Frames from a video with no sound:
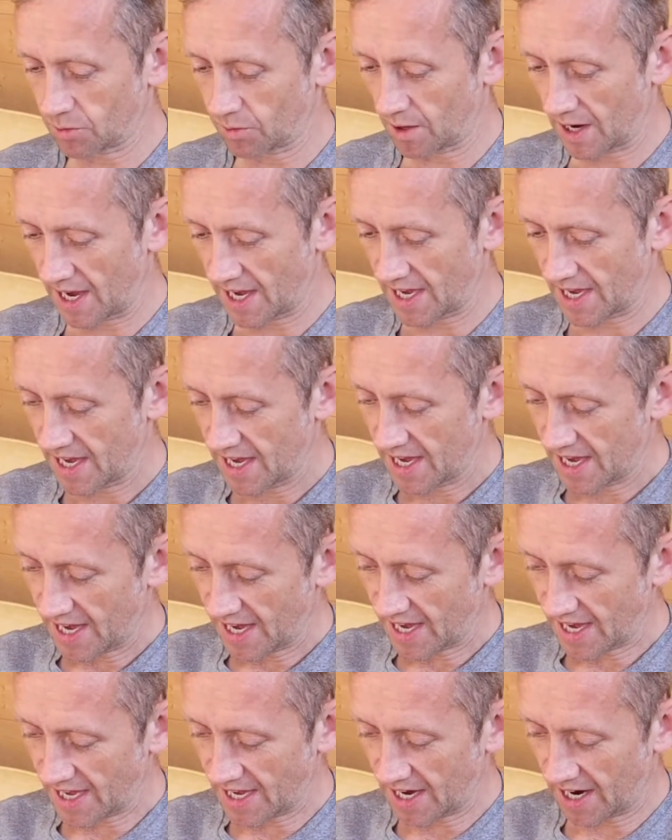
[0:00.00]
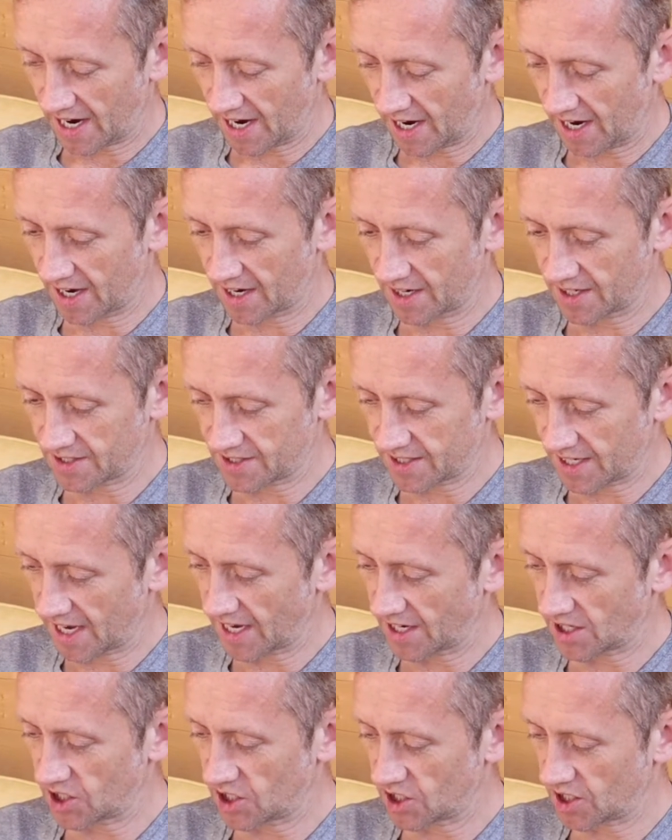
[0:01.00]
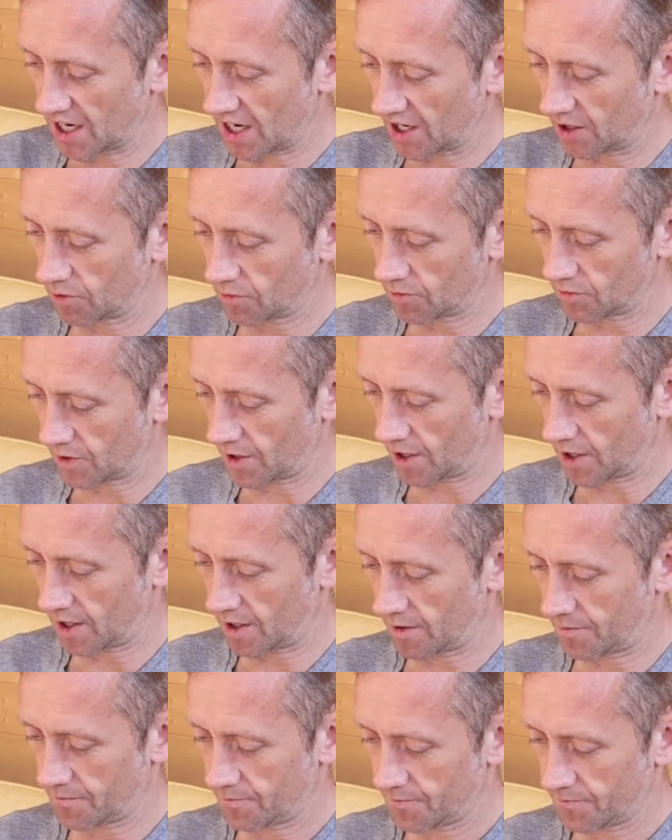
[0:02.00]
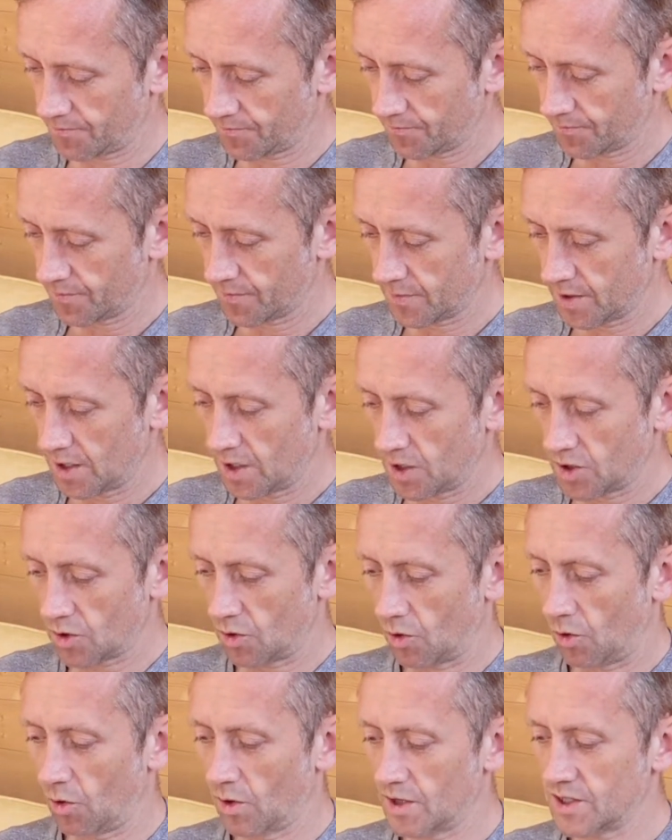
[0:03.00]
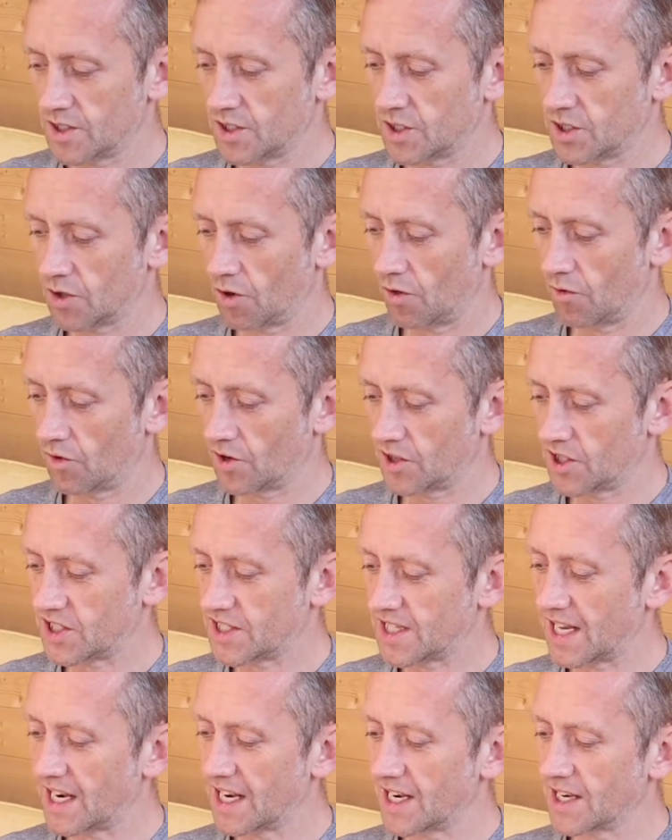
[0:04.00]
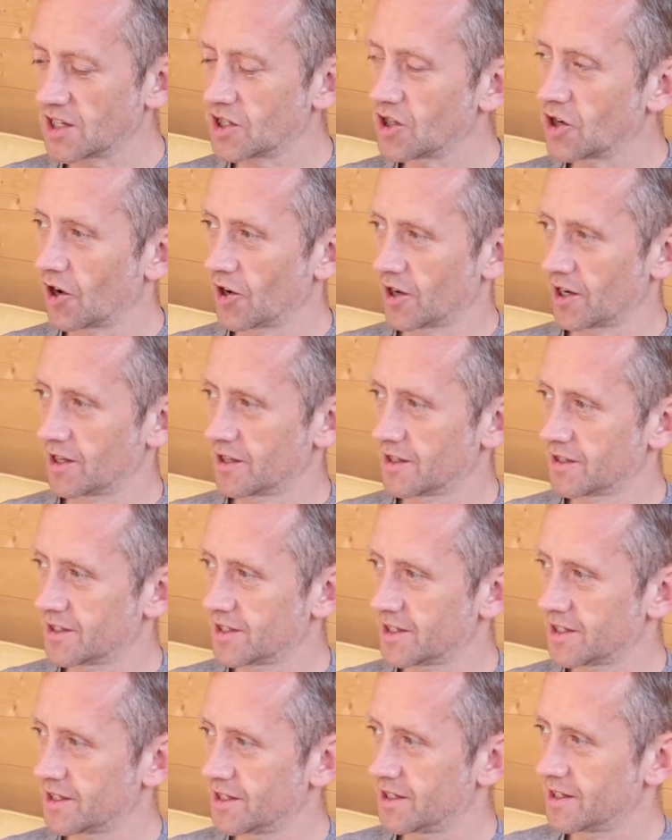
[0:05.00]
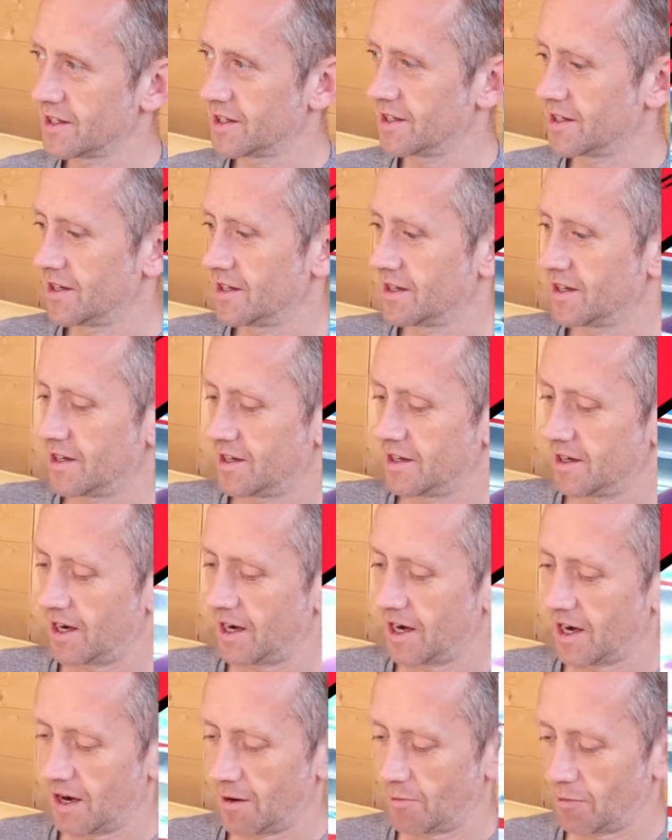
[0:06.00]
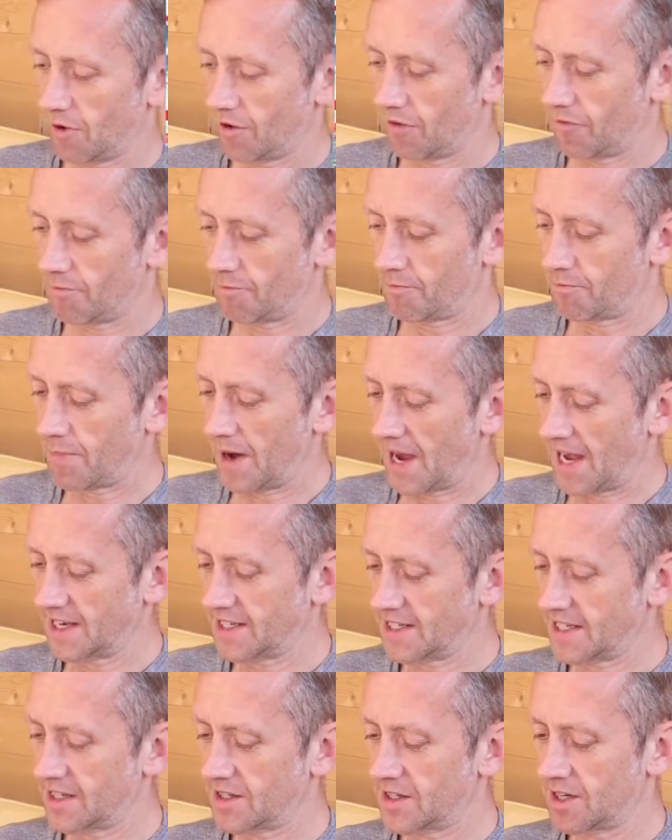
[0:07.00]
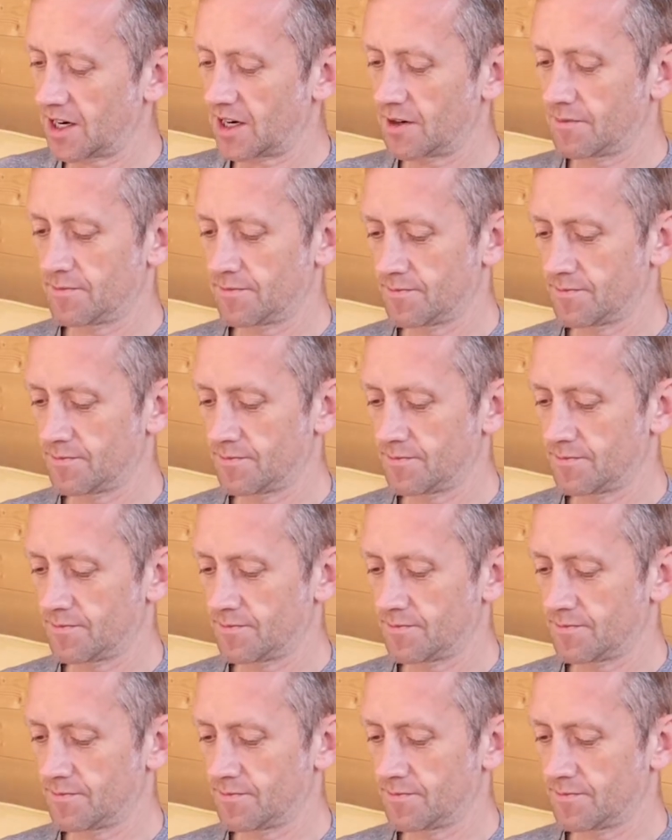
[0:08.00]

why he has a shadow there. So Owen's over stealing cuddles um, of Benji there.